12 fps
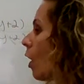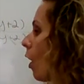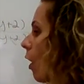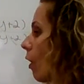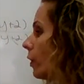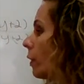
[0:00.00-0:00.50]

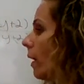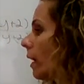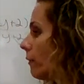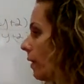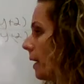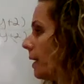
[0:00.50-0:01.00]
All you have
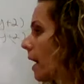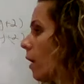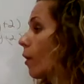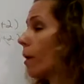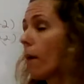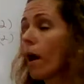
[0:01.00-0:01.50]
right now
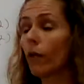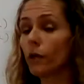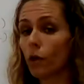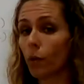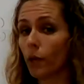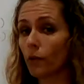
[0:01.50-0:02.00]
are
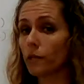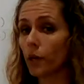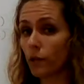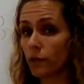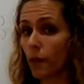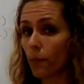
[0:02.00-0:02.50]
polynomials that are
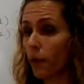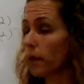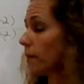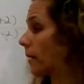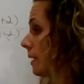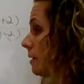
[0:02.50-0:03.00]
separated
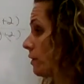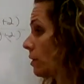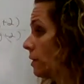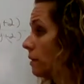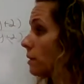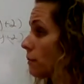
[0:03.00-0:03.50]
by addition
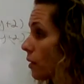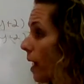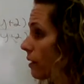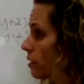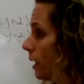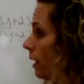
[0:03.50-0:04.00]
and
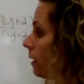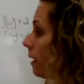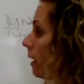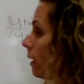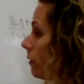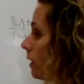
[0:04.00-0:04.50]
subtraction.
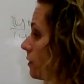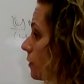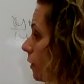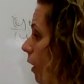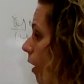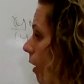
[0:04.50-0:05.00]
These
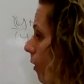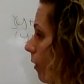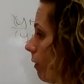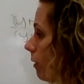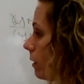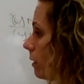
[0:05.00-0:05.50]
are
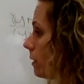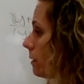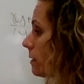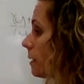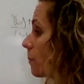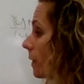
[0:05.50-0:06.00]
all
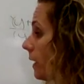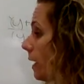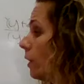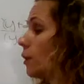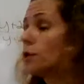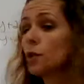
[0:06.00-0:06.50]

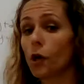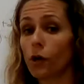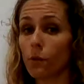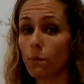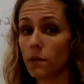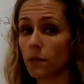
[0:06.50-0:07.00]
simply
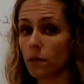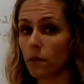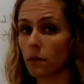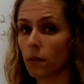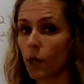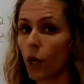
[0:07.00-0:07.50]
terms.
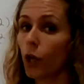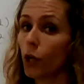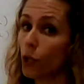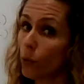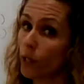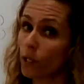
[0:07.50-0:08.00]

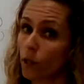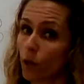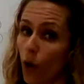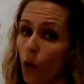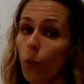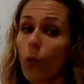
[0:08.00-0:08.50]
You need to
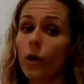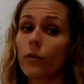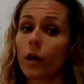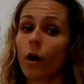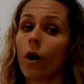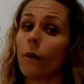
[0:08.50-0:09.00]
know what are
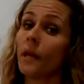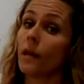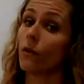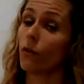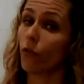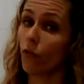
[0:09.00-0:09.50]
the common
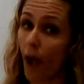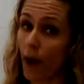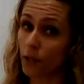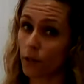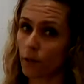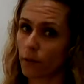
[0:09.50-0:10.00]

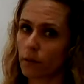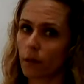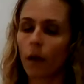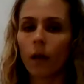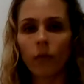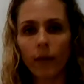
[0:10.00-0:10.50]
factors.
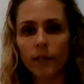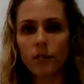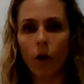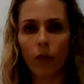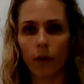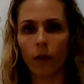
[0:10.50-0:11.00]
That's
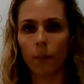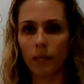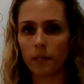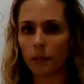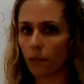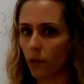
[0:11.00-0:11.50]
all that can be
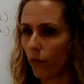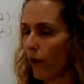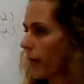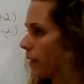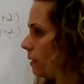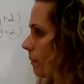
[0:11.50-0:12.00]

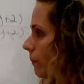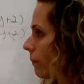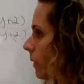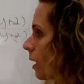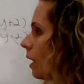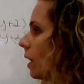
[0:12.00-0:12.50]
simplified.
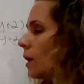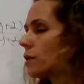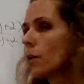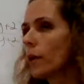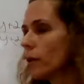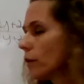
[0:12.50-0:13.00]
So in